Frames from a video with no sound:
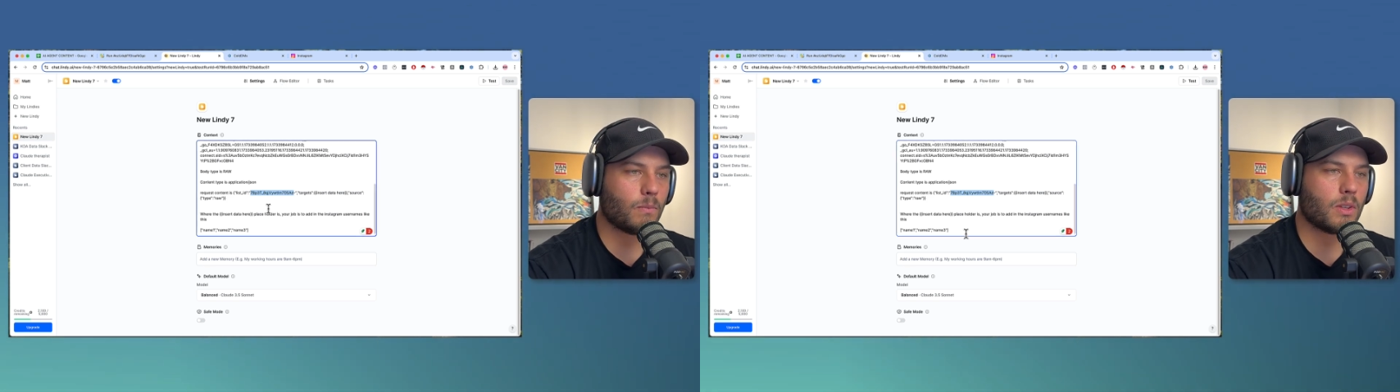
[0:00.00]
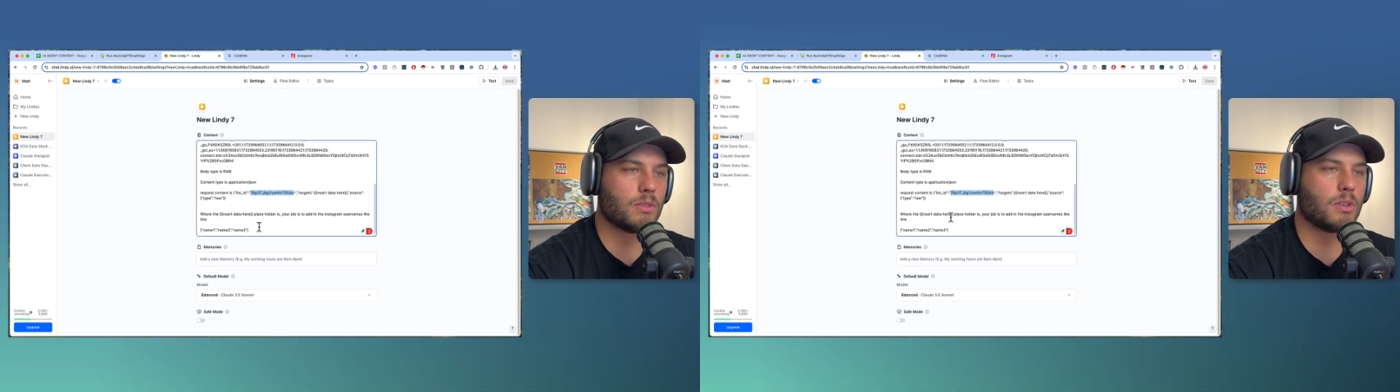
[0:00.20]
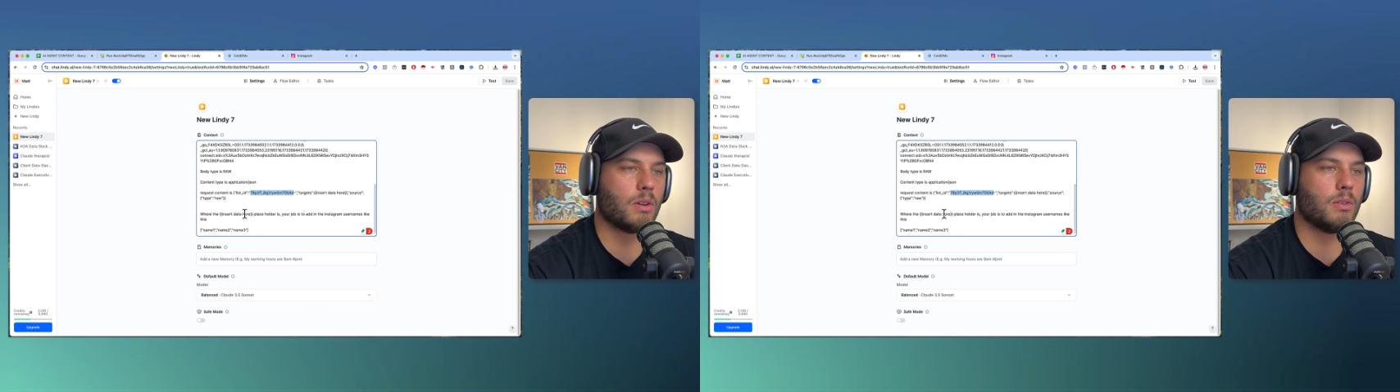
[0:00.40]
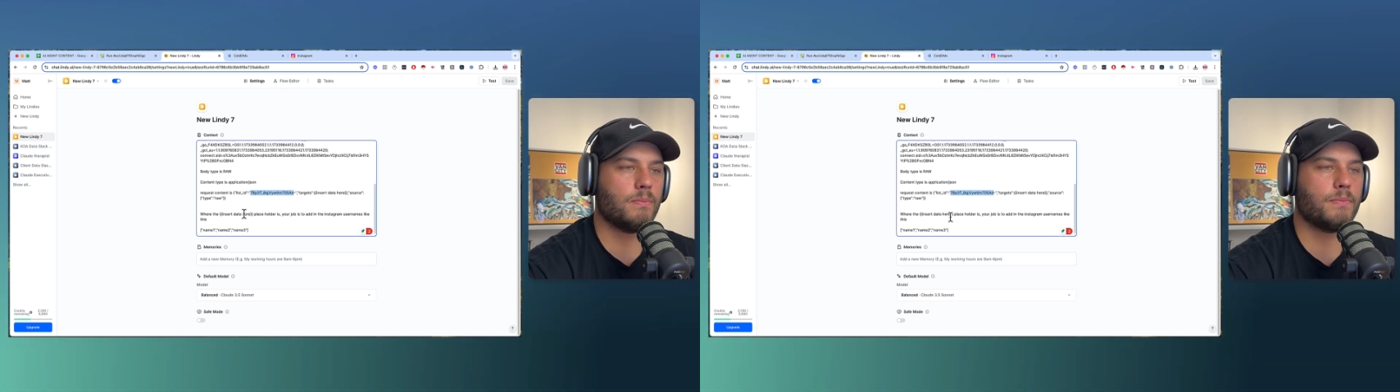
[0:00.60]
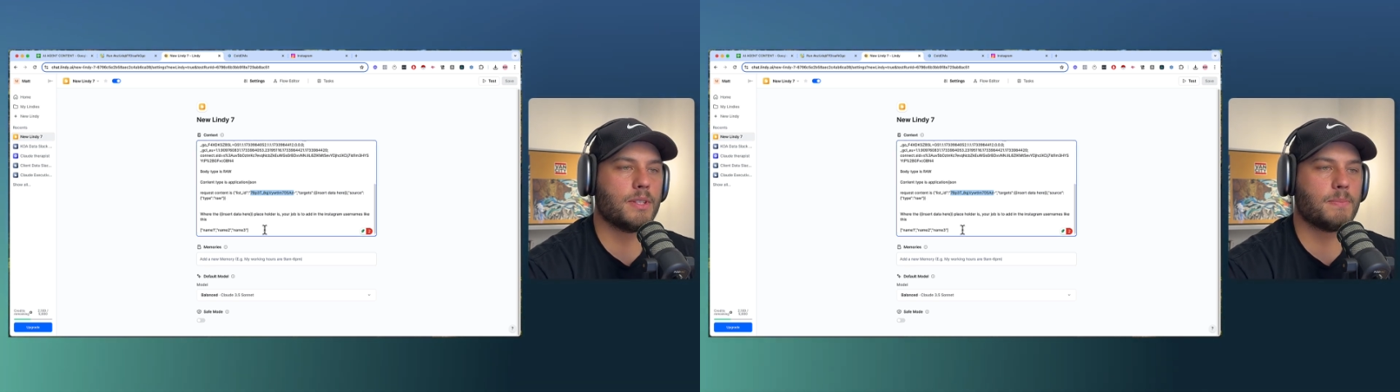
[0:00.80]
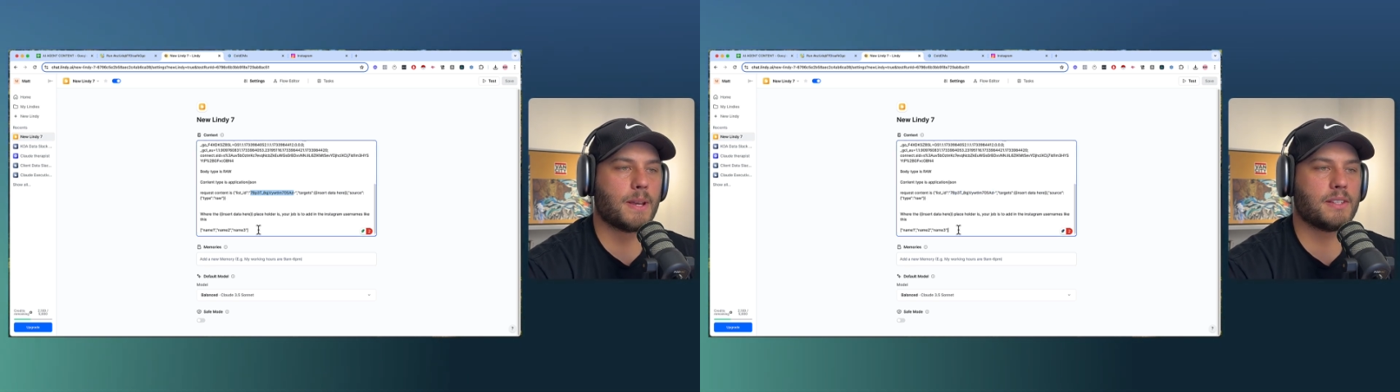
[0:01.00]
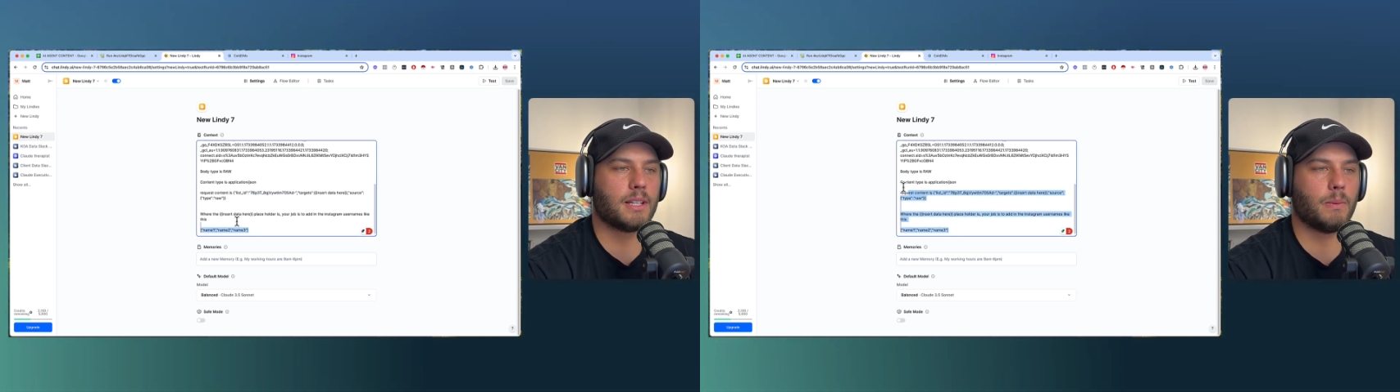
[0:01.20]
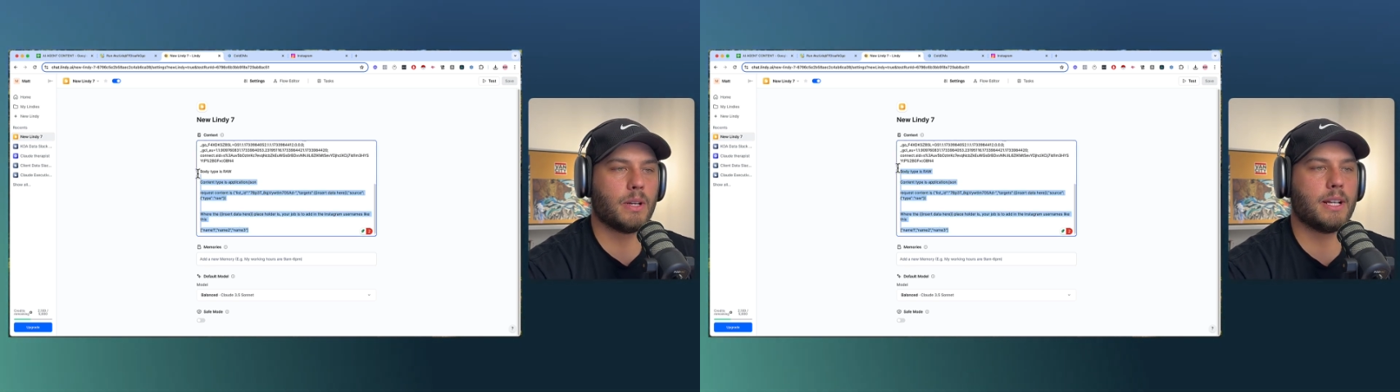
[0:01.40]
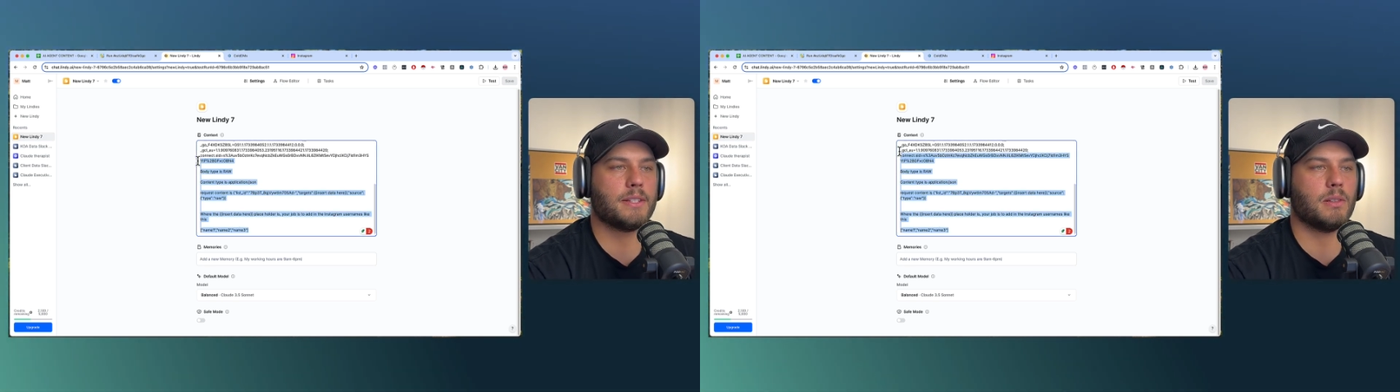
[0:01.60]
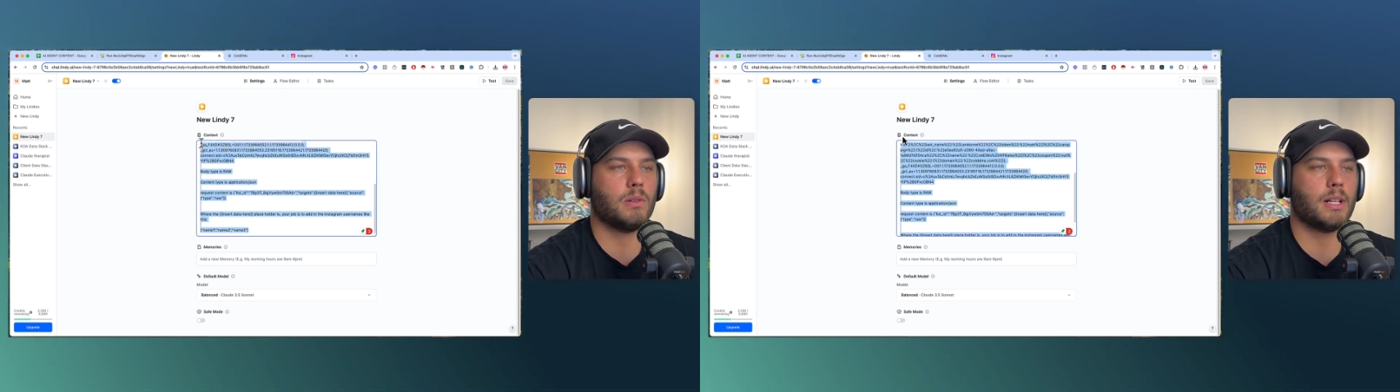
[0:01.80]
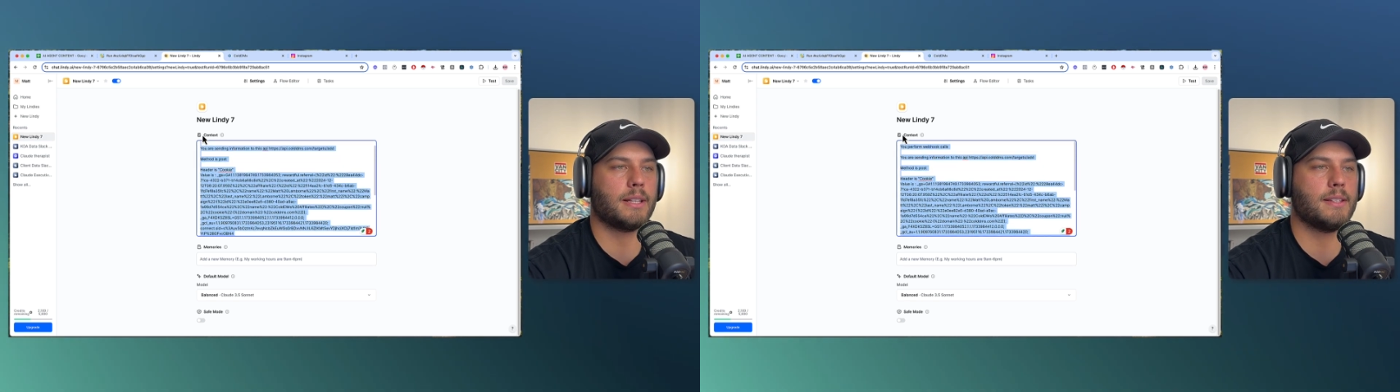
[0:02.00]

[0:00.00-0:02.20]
So this is basically what it needs to look like.